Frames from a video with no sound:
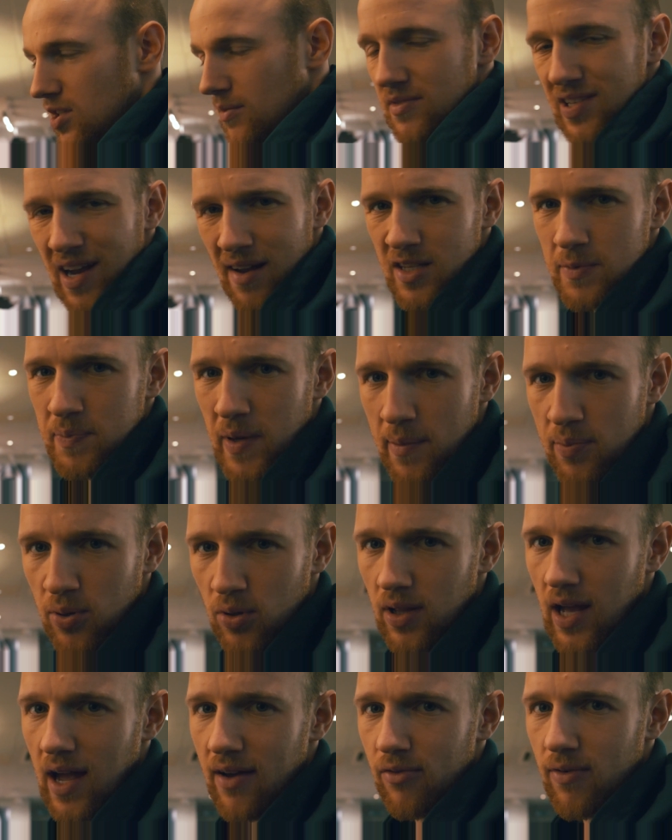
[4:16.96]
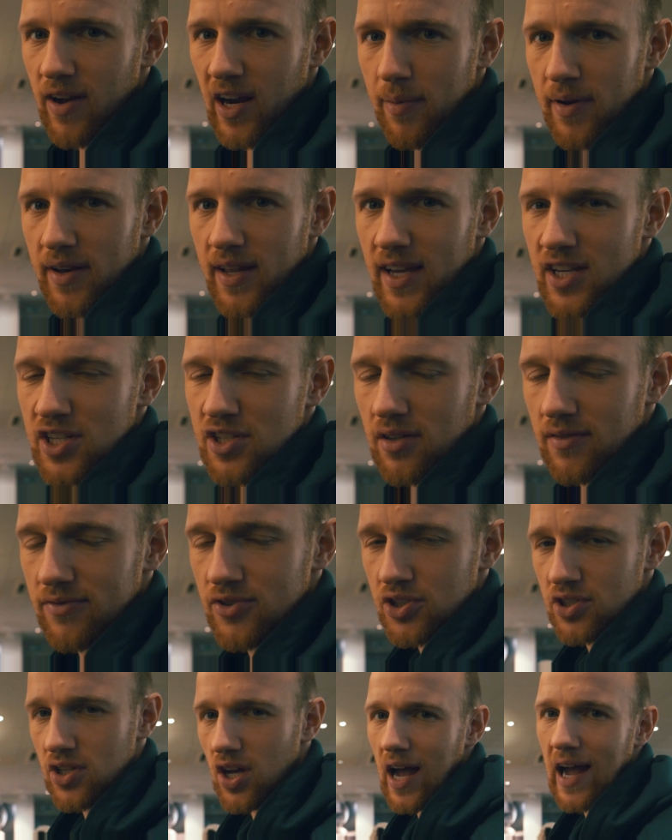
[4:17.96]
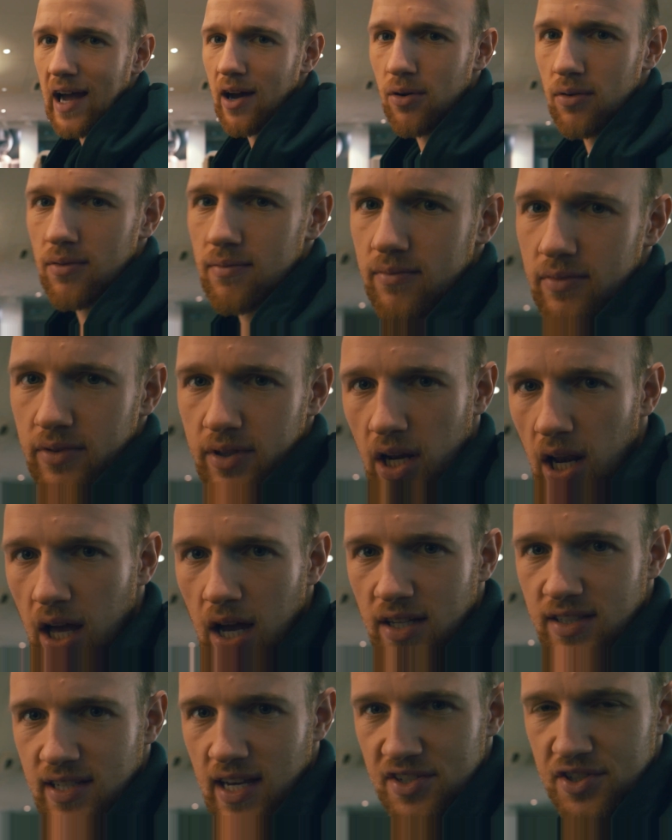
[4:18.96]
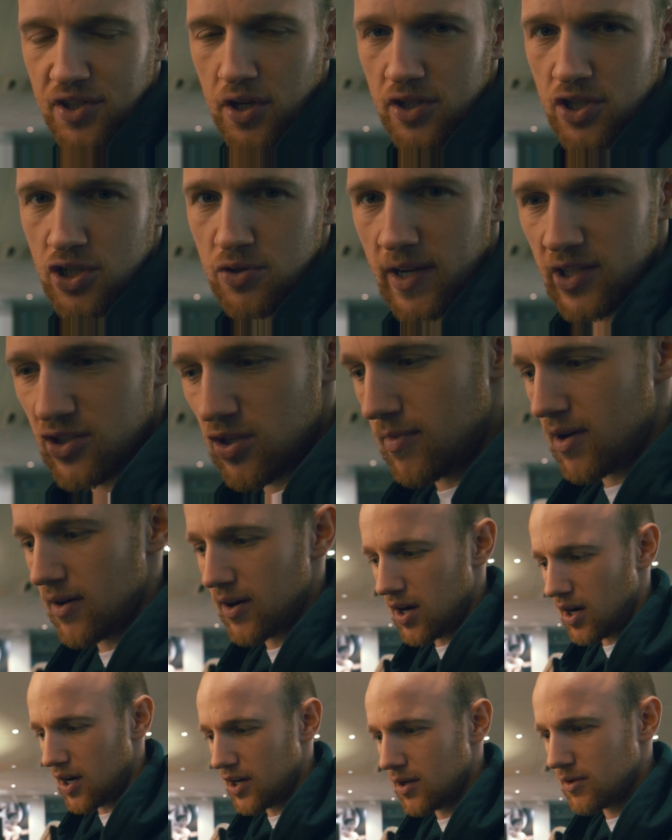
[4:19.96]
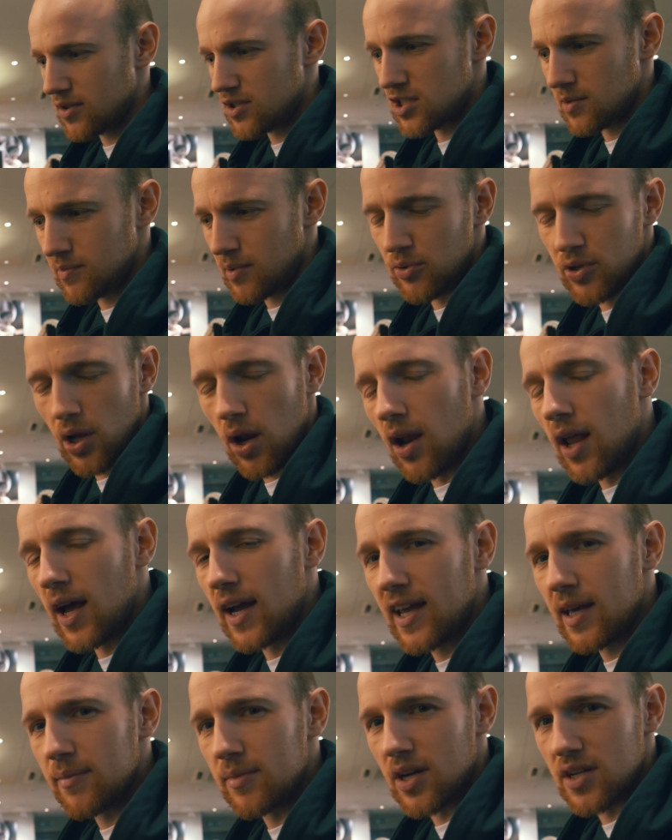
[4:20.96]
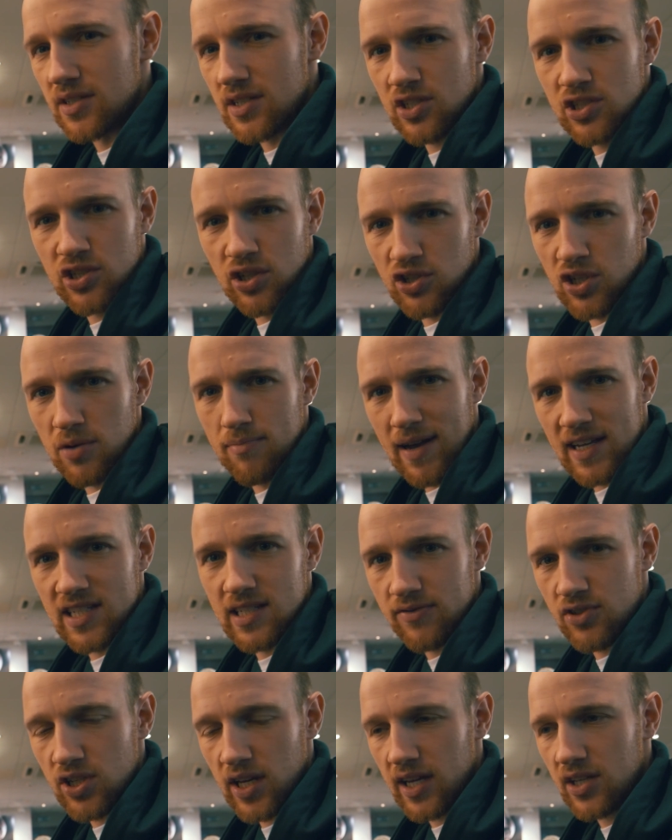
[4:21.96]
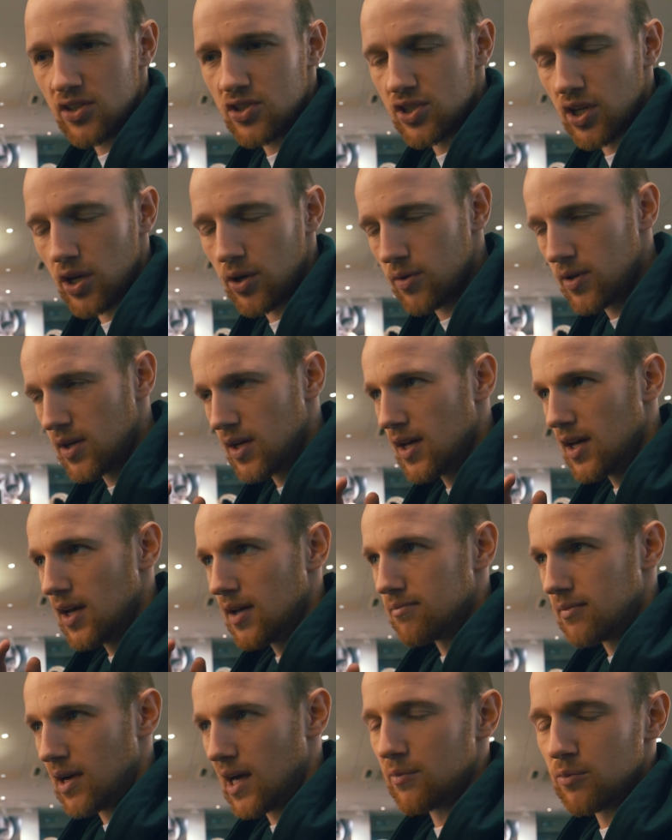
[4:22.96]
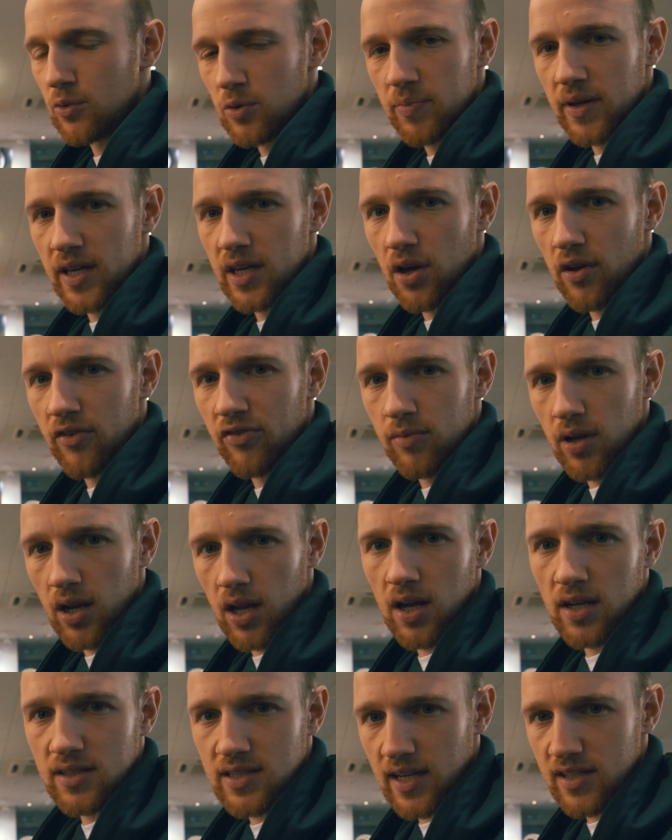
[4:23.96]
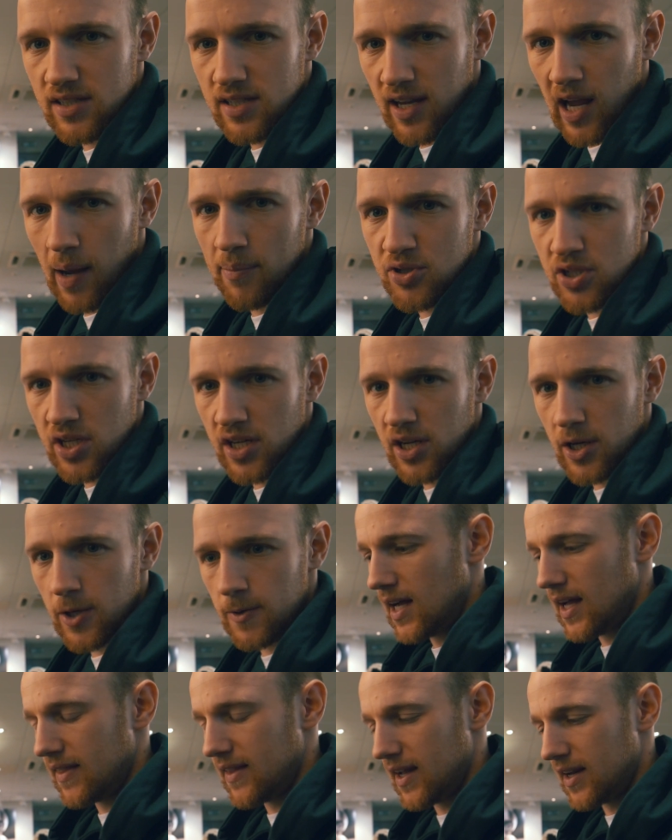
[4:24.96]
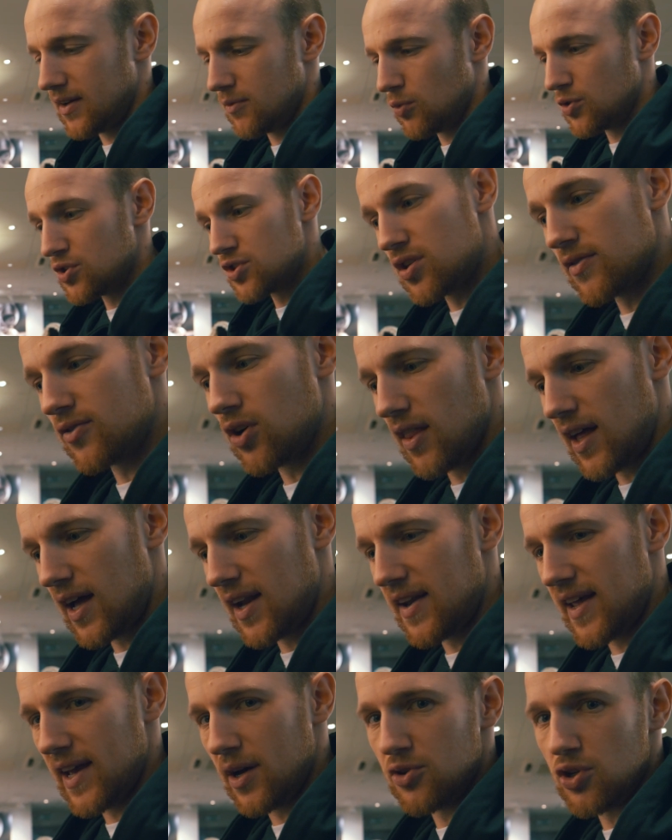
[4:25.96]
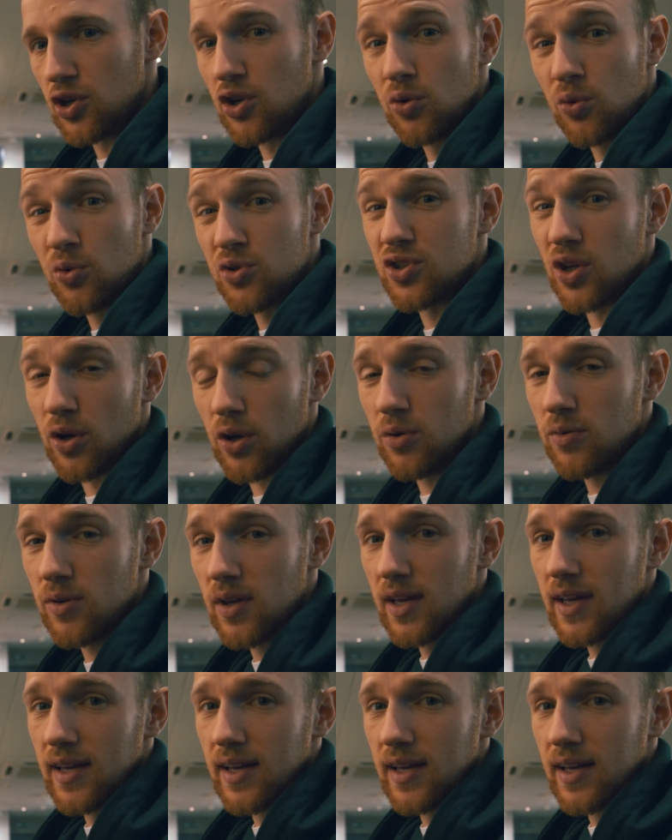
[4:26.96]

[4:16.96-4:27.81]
Sometimes people have a recommendation of just cut out the lattes and go straight to Americano, and some people don't like it because it's such a massive change. So mine would be go from a latte to cappuccino, and then once you've got that nailed, you can also